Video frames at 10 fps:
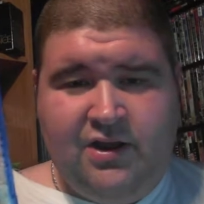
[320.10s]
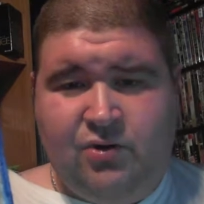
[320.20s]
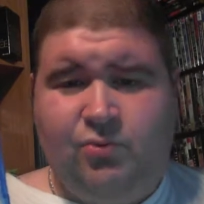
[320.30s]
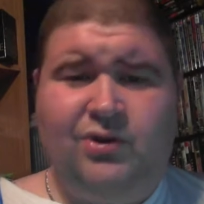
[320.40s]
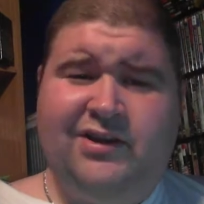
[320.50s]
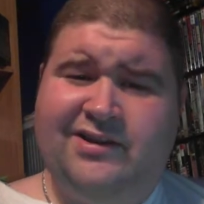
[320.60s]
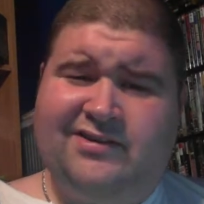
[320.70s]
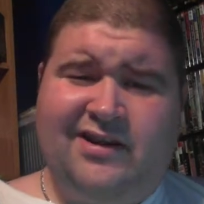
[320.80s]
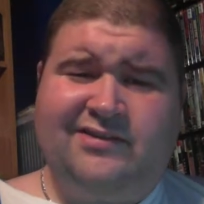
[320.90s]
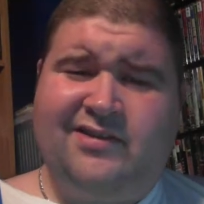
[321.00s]
release
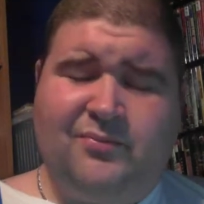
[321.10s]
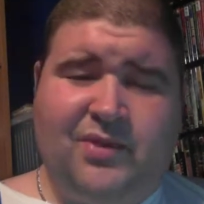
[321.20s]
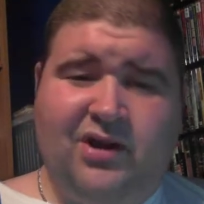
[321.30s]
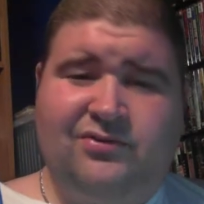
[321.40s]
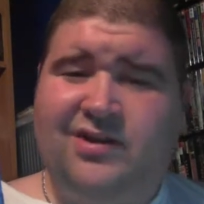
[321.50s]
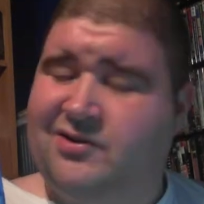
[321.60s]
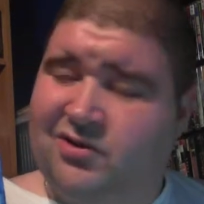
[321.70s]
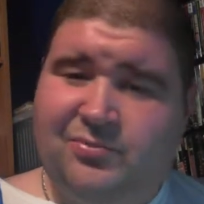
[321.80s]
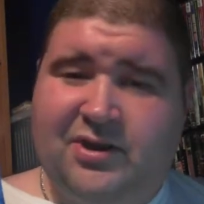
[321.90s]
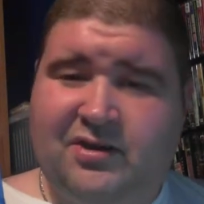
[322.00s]
on something else. I
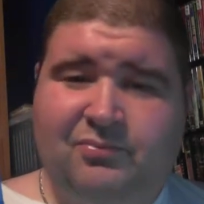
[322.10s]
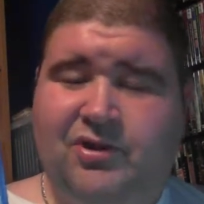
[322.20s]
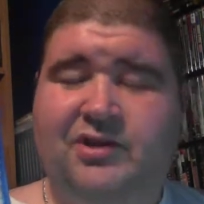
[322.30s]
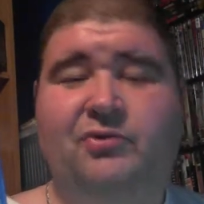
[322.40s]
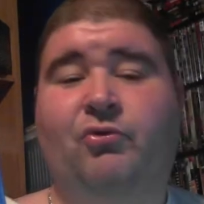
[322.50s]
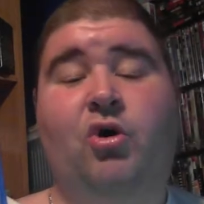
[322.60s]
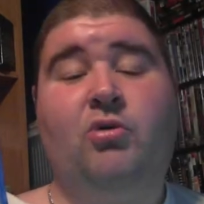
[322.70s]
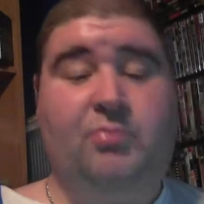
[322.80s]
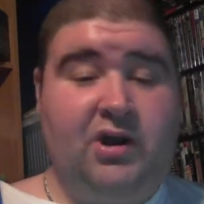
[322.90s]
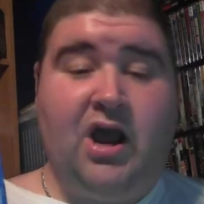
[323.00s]
could be completely
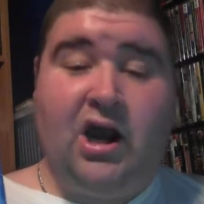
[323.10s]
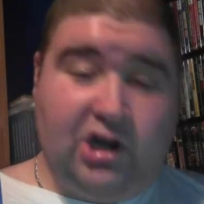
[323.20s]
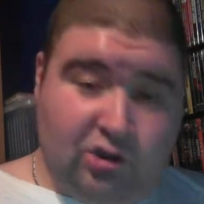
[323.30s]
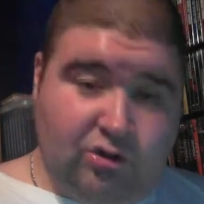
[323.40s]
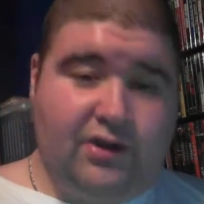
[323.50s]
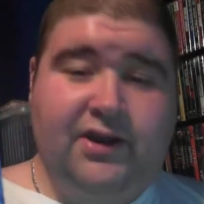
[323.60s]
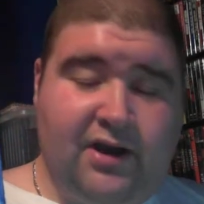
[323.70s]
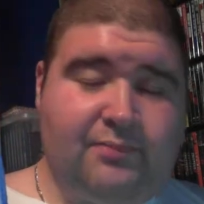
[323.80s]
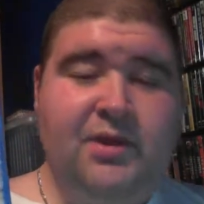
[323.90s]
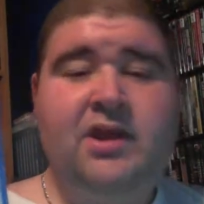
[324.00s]
wrong, but I'm going to look it
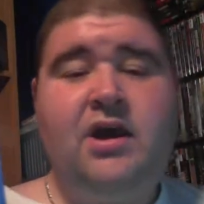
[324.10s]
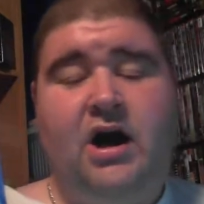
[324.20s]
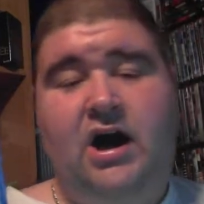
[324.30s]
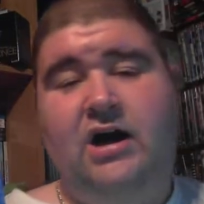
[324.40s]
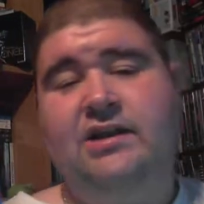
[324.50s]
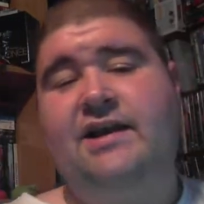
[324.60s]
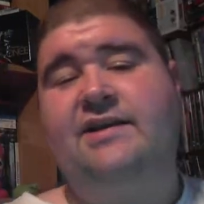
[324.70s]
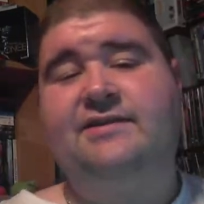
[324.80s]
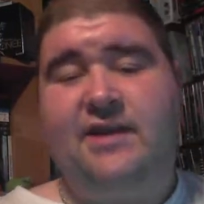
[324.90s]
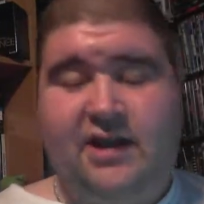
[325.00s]
up. Like I
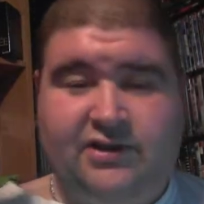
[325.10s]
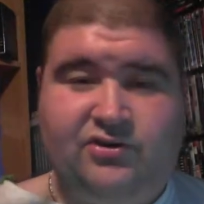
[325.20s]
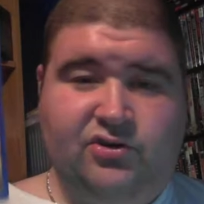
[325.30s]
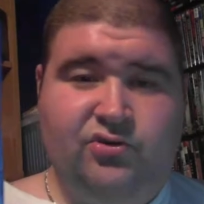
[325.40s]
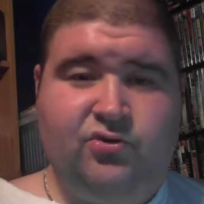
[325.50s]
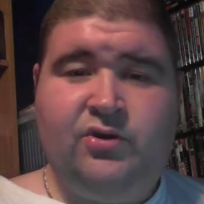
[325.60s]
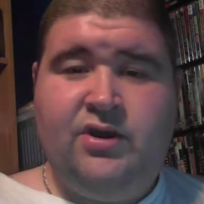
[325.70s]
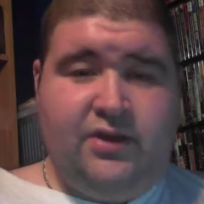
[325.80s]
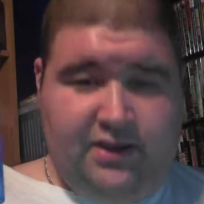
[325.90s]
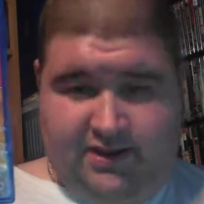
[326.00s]
said, I do
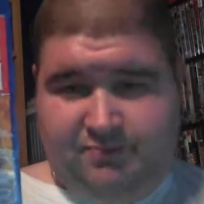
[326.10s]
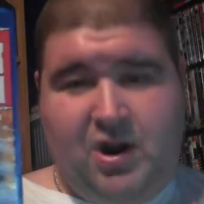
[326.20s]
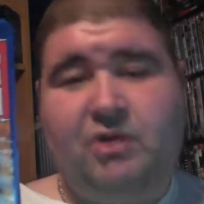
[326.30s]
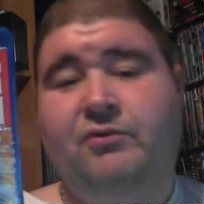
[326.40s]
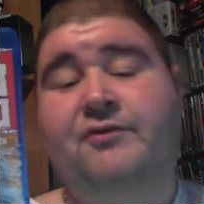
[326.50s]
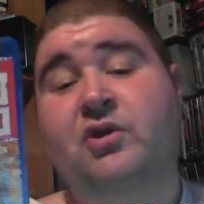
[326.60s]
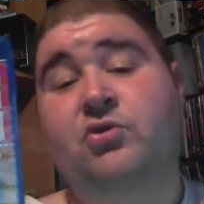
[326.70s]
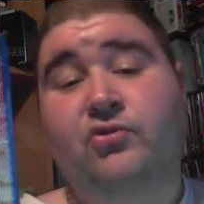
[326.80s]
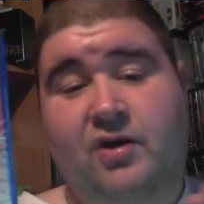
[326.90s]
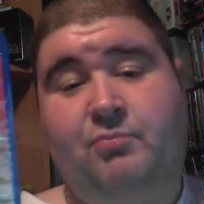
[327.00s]
in my
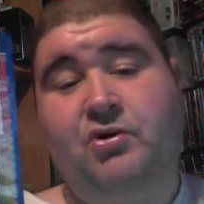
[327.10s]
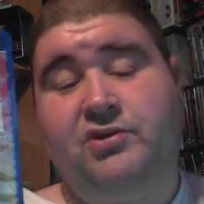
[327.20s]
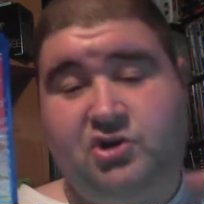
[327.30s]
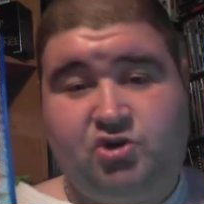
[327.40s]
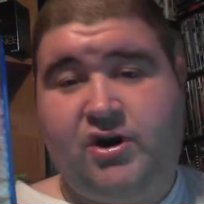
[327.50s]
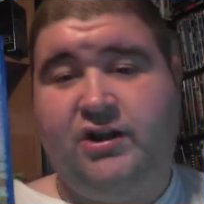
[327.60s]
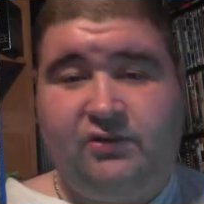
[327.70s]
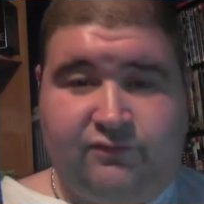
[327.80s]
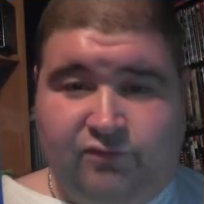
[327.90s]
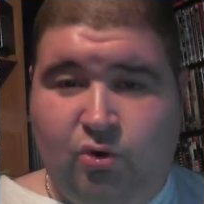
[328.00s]
reviews, I'll put the trailer
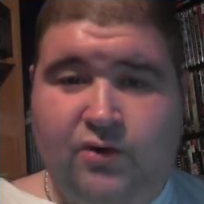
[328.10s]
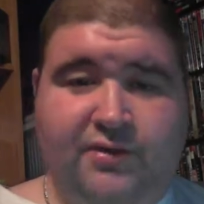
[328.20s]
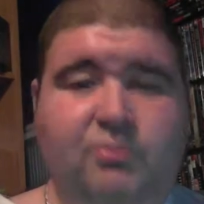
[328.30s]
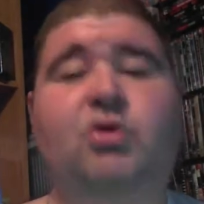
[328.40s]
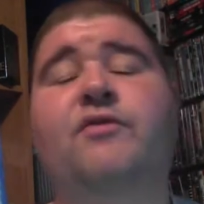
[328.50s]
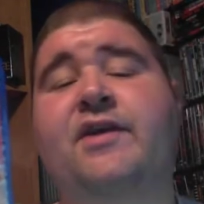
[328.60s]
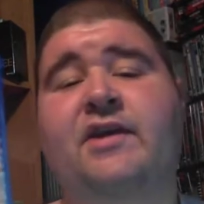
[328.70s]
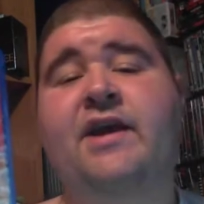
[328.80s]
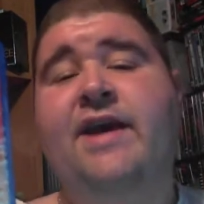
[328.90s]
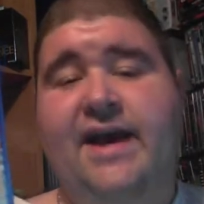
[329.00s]
for the
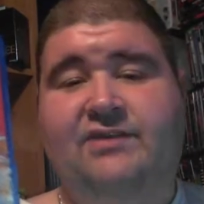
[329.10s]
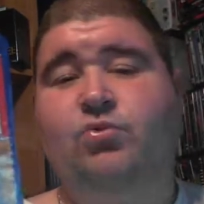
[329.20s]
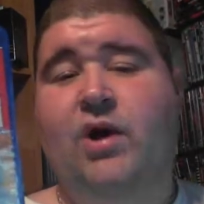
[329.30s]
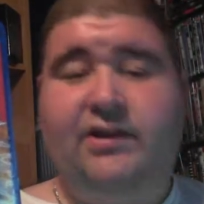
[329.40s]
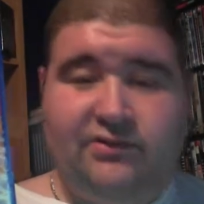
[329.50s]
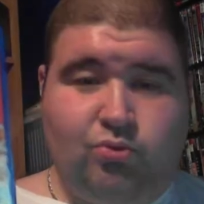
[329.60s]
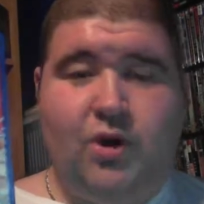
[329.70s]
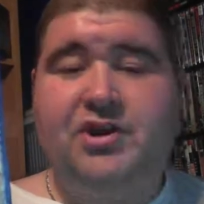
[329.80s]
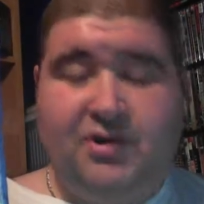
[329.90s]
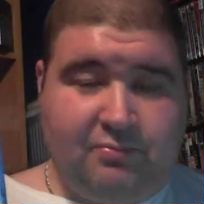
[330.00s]
movie as well as where
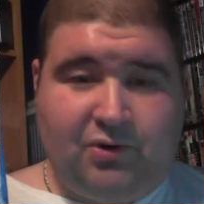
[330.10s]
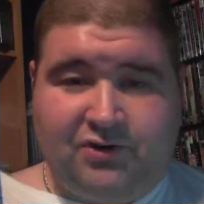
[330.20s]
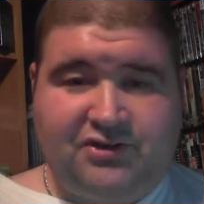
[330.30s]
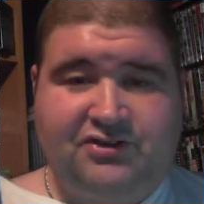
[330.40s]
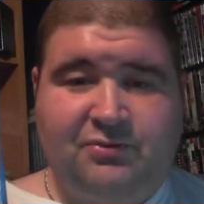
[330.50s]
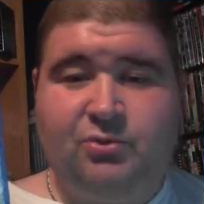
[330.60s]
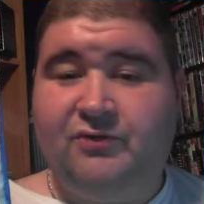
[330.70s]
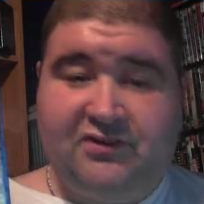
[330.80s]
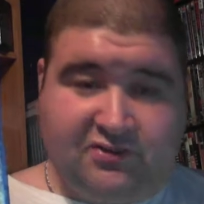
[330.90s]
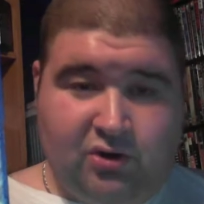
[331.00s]
you can purchase the
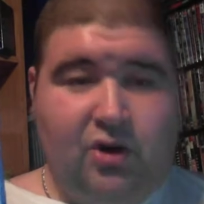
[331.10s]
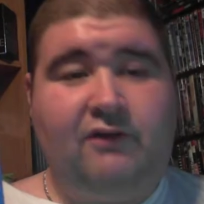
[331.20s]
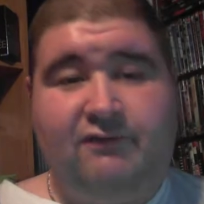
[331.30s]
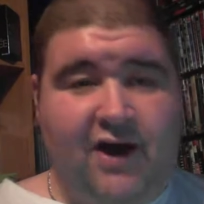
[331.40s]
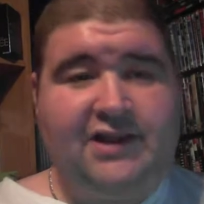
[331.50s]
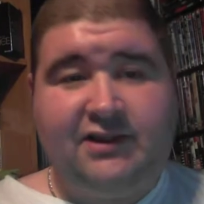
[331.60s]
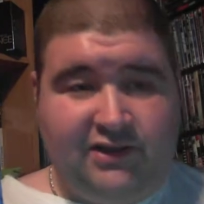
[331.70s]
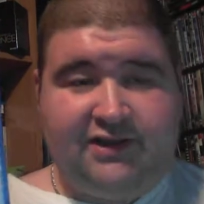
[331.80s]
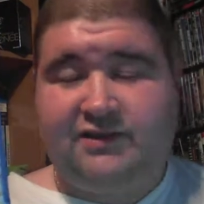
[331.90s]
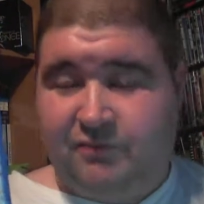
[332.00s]
movie. So I'll find the
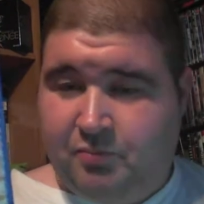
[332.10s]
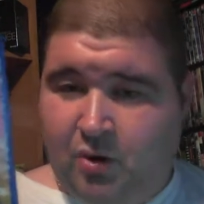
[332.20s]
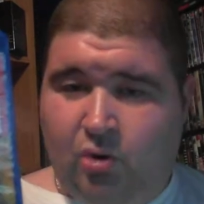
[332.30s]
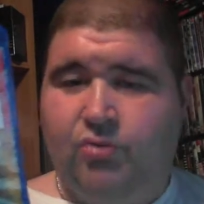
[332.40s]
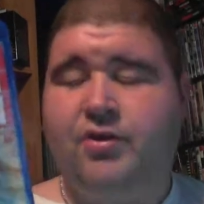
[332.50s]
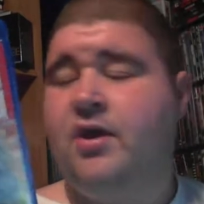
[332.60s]
links for both.